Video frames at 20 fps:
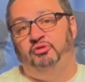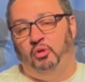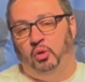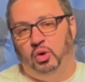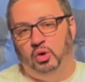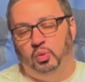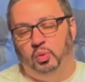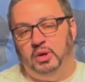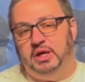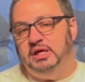
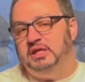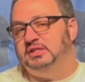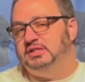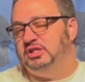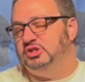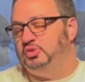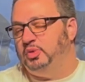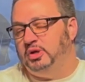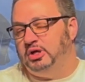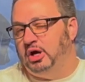4 weeks
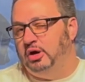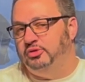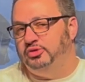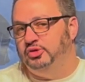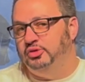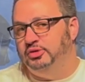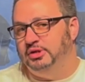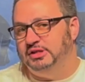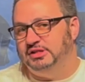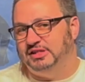as we go
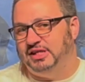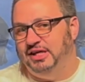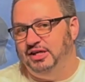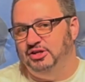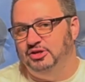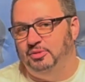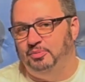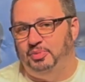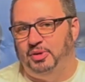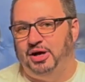through this
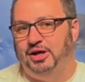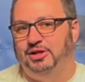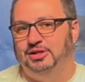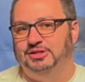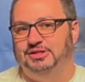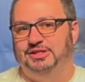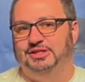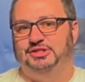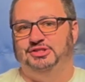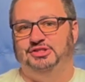Kingdom
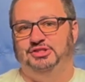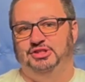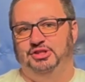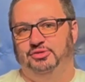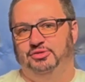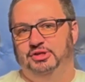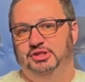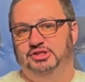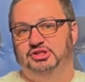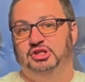Politics
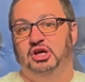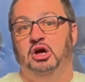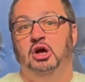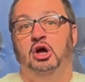series